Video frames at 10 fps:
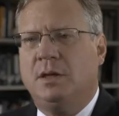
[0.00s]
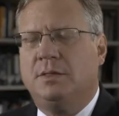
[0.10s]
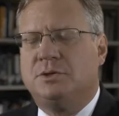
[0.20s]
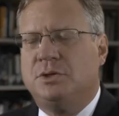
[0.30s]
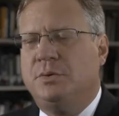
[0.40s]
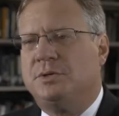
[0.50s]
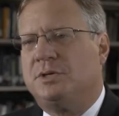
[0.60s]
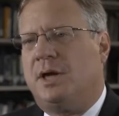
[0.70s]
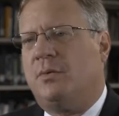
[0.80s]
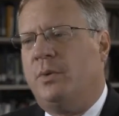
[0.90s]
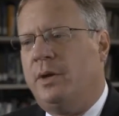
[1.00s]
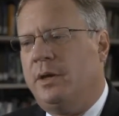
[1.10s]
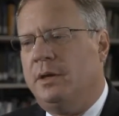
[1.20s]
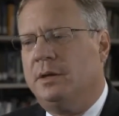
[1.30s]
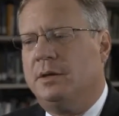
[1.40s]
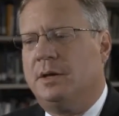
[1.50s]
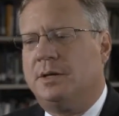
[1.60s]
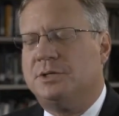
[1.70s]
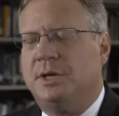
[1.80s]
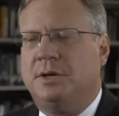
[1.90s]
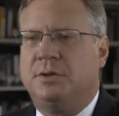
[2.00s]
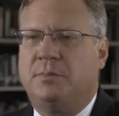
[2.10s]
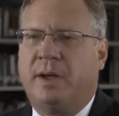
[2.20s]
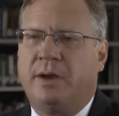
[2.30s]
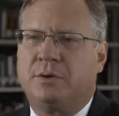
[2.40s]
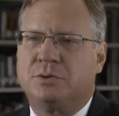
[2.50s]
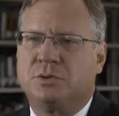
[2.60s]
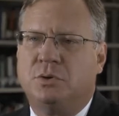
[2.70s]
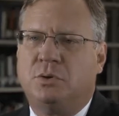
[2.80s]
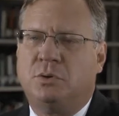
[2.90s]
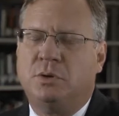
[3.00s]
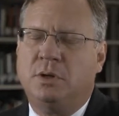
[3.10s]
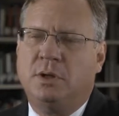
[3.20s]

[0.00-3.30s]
The students that we send to the banker school,